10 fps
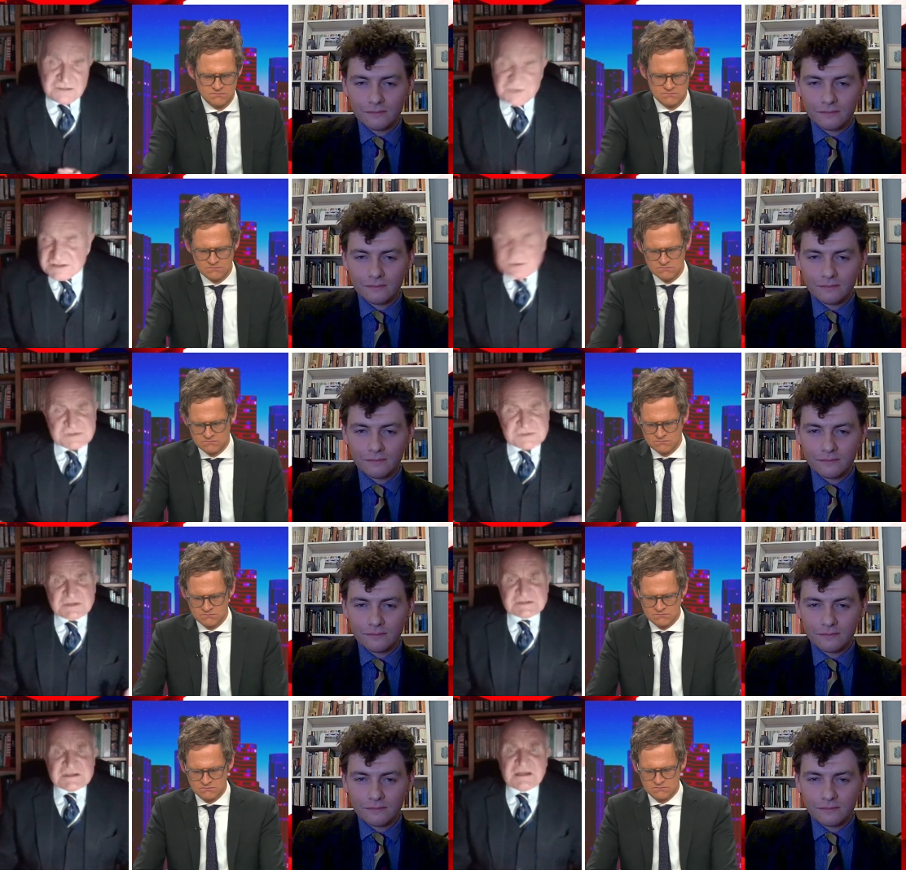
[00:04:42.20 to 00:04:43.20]
Speaker 1: as always been
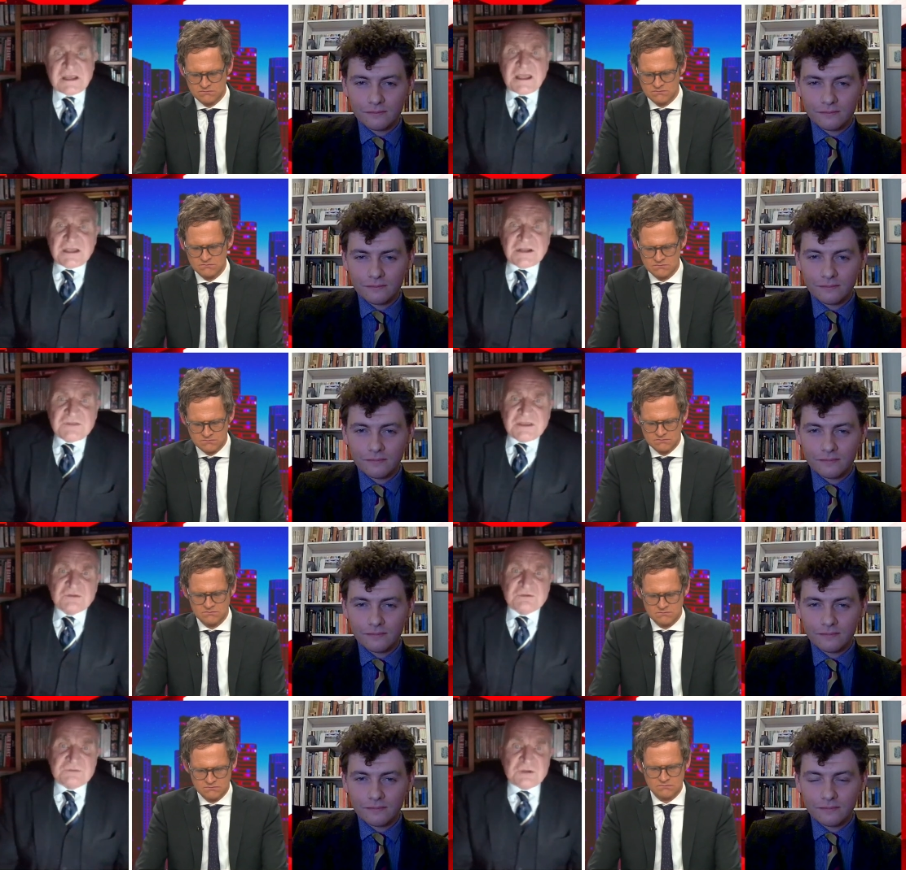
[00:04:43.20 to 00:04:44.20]
said,
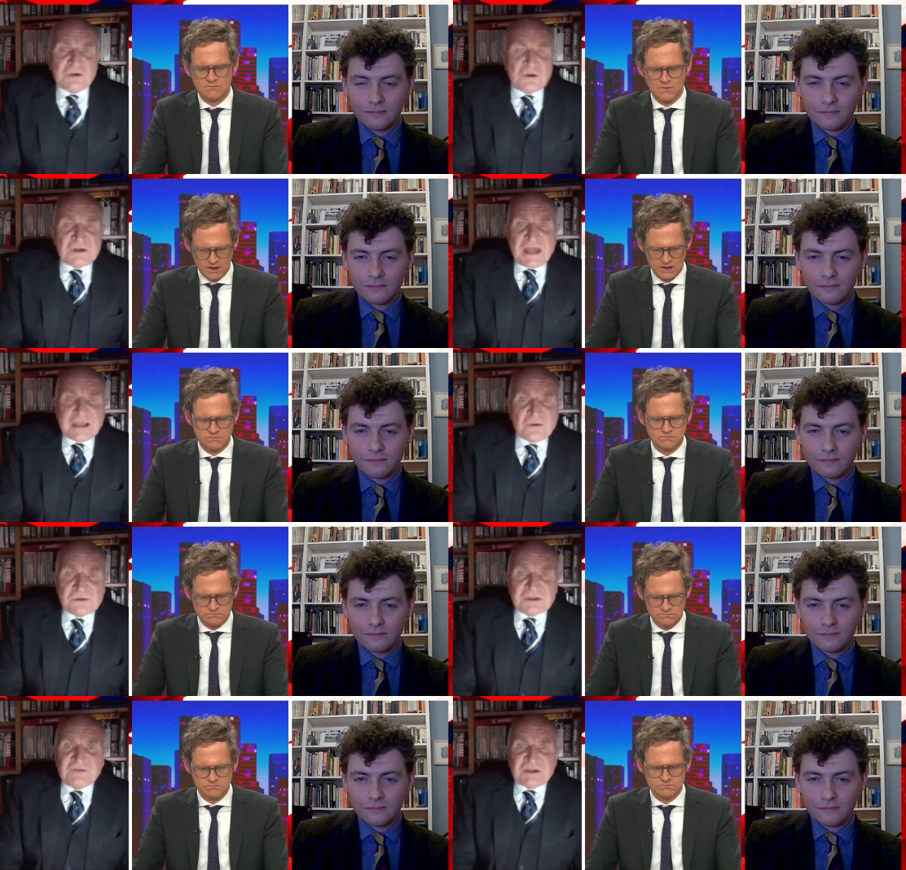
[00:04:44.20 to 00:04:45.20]
the good lack all
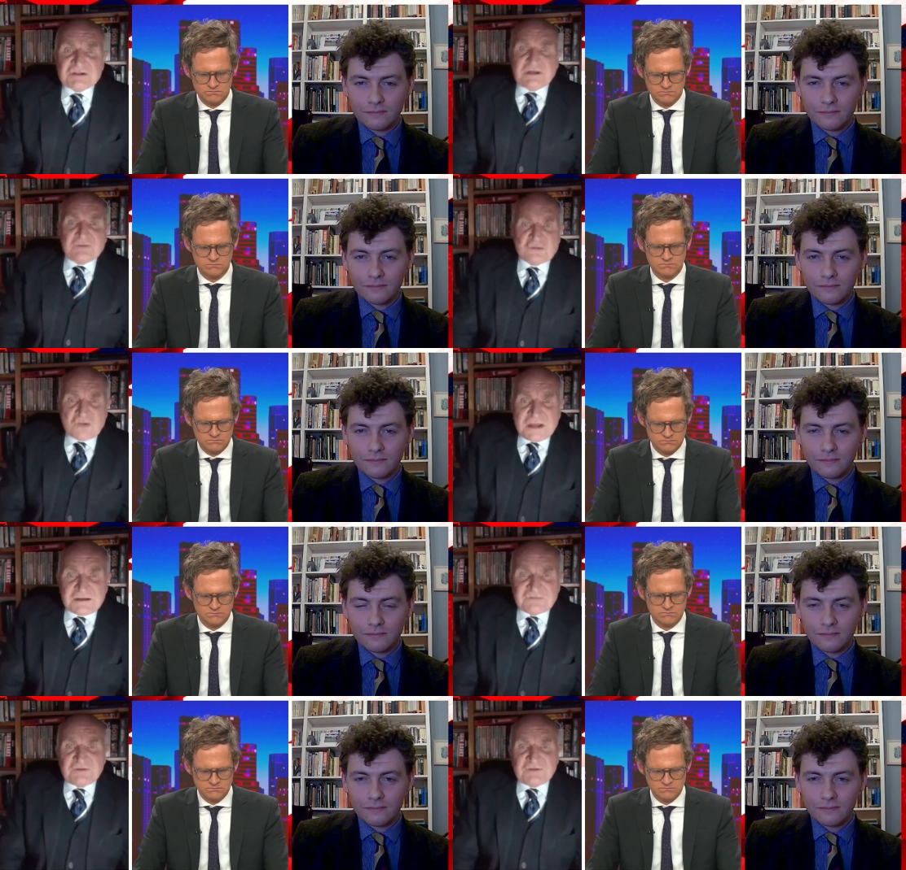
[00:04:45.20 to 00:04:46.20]
conviction and the right are
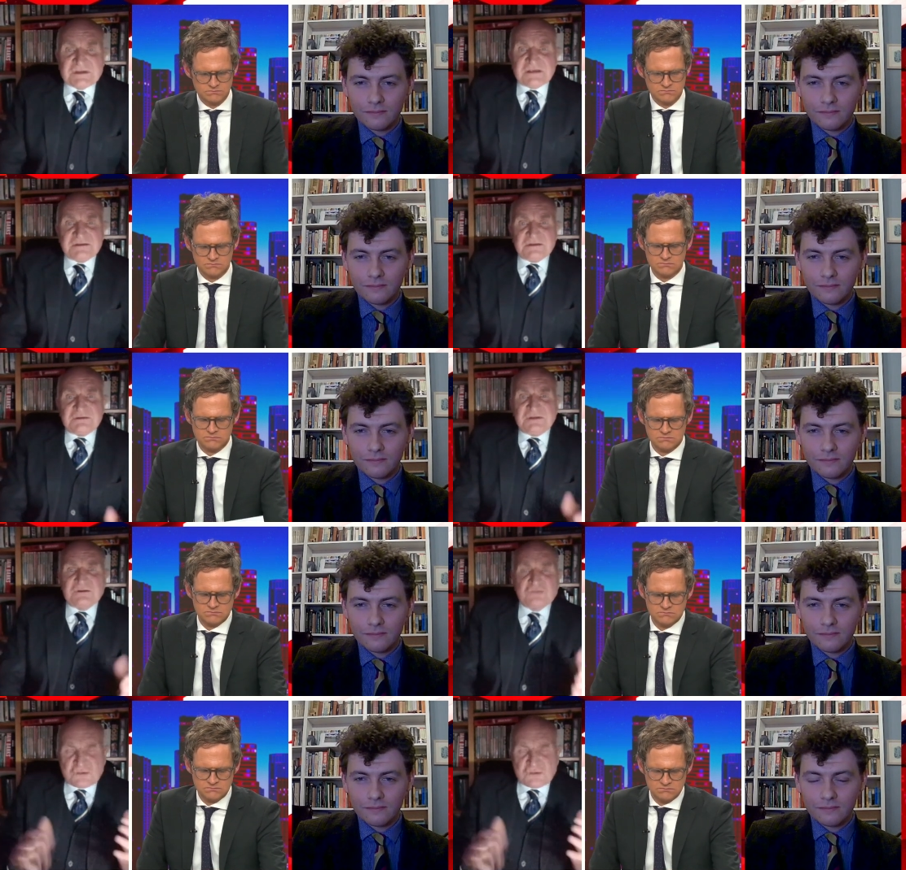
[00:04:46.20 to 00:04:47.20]
full of the
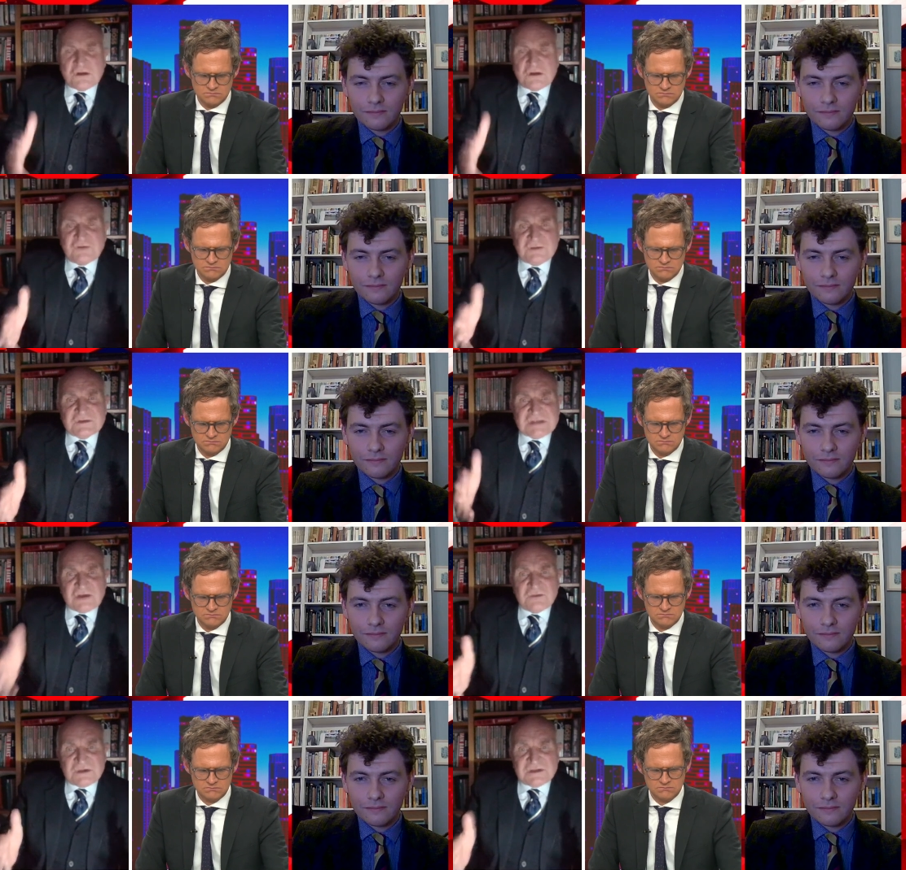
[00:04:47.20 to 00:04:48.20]
wrong are full of a terrible
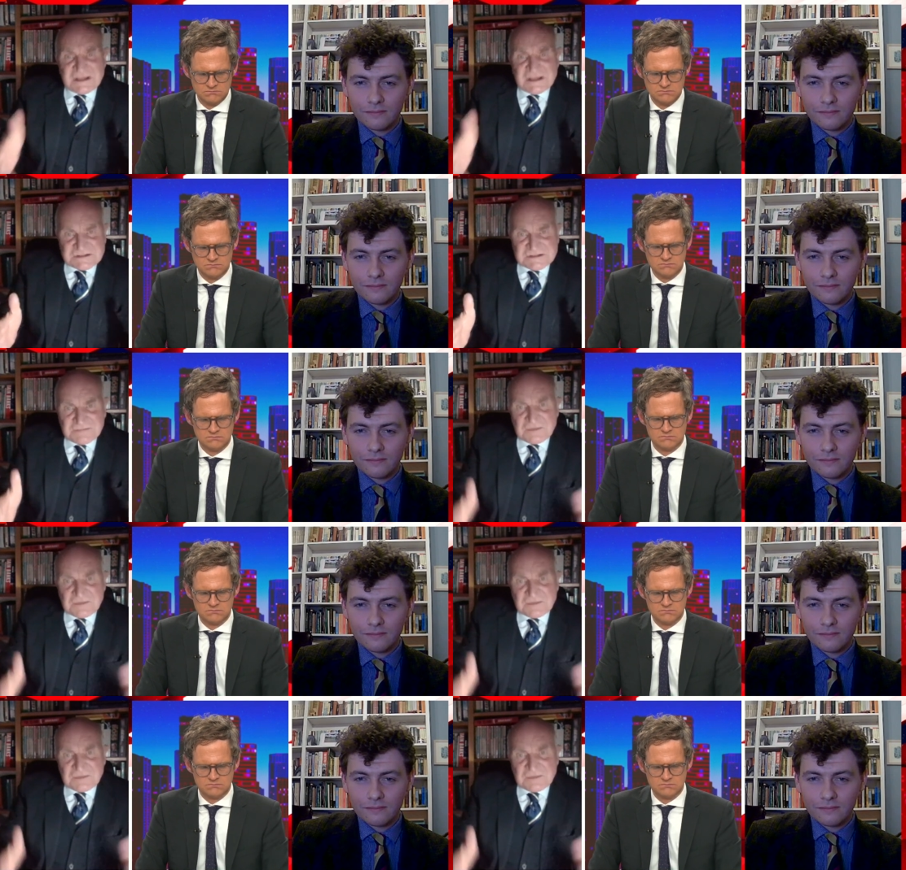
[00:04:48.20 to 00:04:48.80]
intensity.